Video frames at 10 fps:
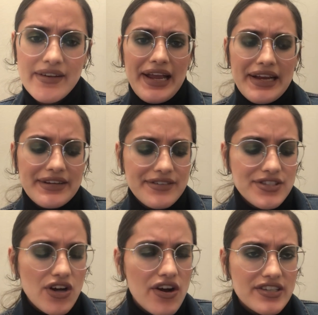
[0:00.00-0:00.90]
and
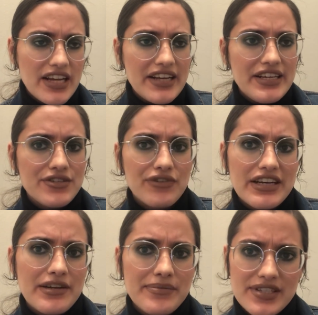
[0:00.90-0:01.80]
songs that he's
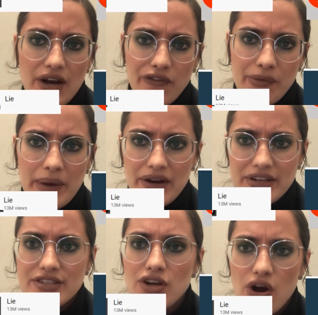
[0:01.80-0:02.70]
written himself about
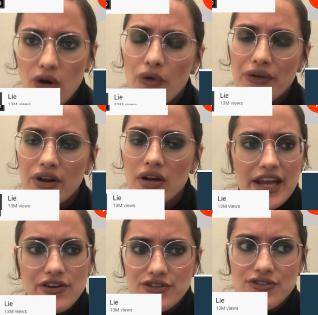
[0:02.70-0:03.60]
his own
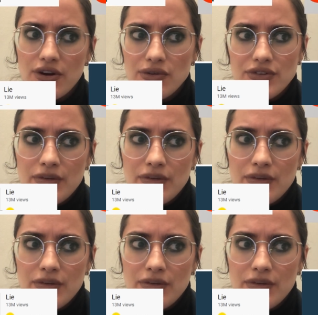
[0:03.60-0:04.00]
inner struggles,